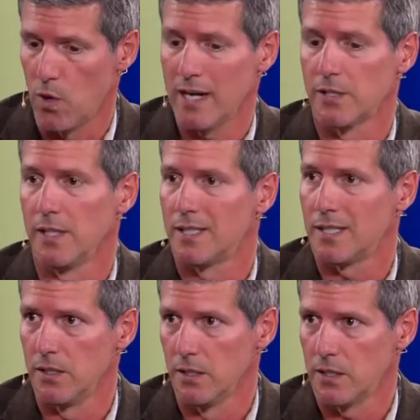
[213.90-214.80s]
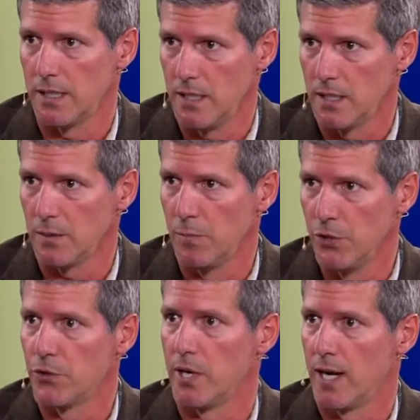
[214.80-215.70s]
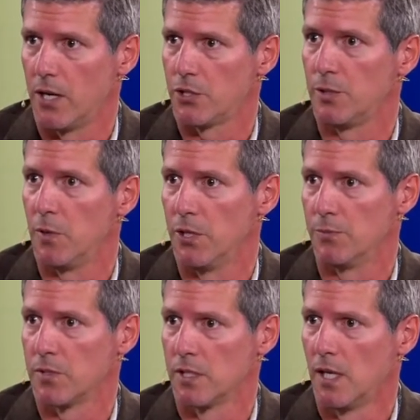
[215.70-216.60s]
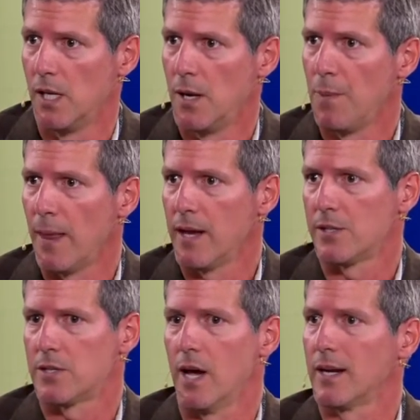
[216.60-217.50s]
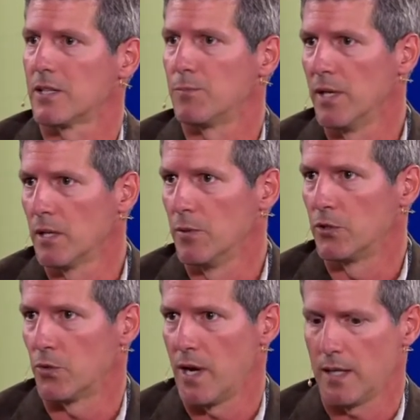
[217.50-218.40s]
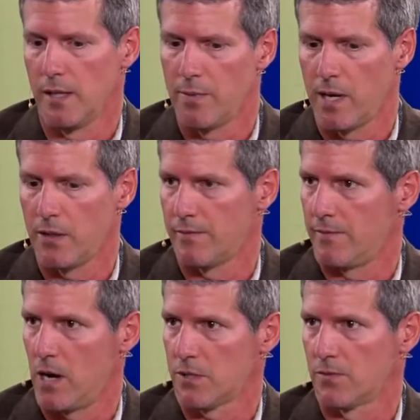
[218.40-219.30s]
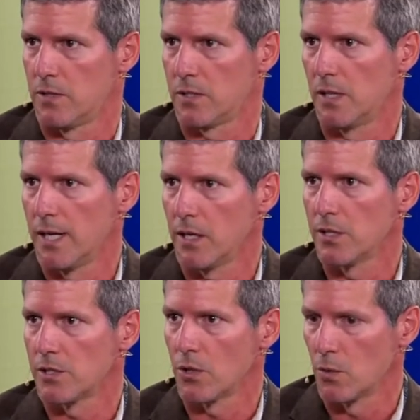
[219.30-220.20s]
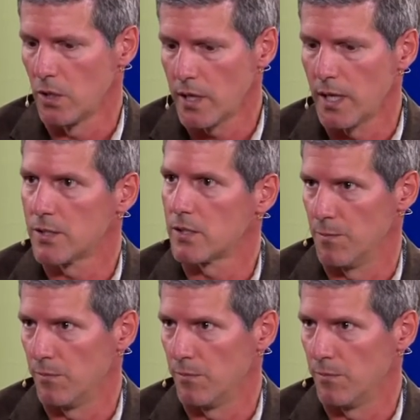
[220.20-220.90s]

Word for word: we're actually still seeing blue-green algae blooms and it's not explicable directly by the phosphorus linkage. So we're looking Which at Which was